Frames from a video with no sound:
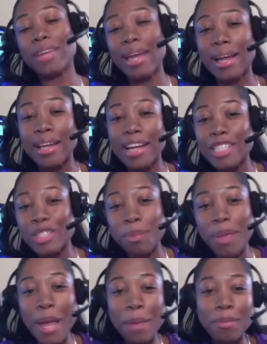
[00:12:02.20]
I got your
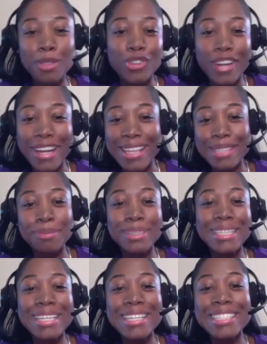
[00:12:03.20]
paper trades.
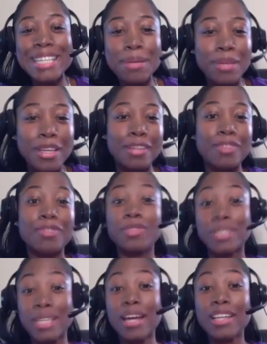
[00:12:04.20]
Please keep me in
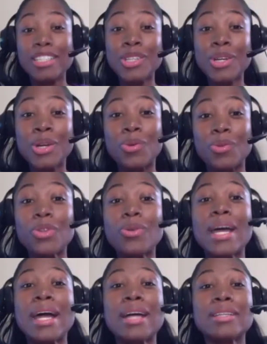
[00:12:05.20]
touch when you
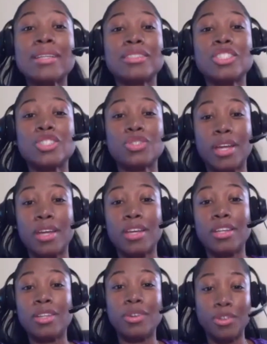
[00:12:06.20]
actually
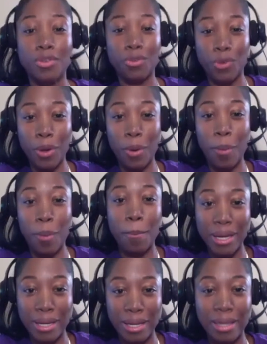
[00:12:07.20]
trade your real
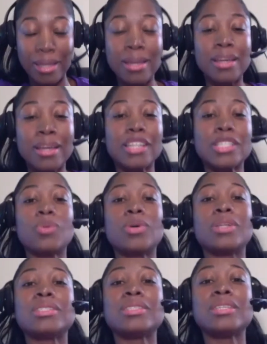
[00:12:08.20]
money, because I want to
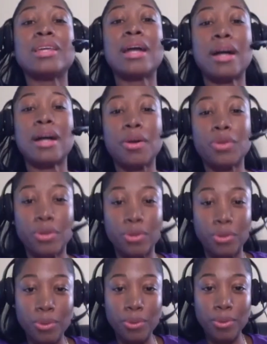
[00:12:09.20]
see how you're
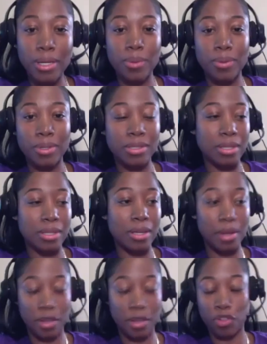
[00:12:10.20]
doing. I want to see
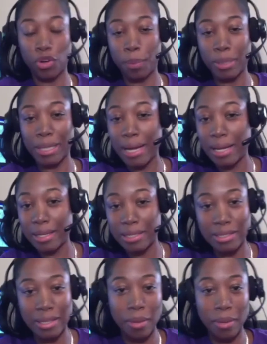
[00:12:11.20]
if you're applying the
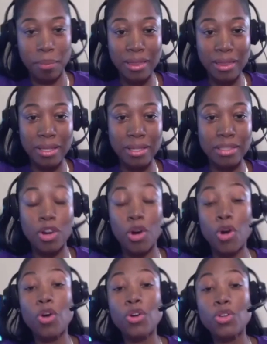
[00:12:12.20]
same methods.
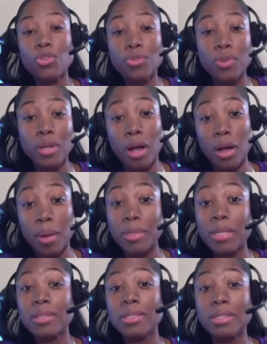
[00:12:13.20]
Are you
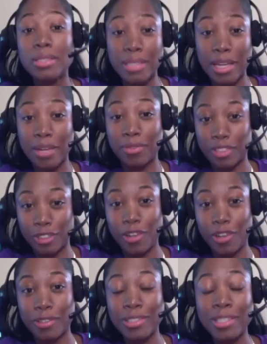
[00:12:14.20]
yielding the same
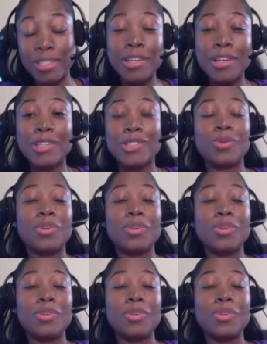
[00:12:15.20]
results? So when you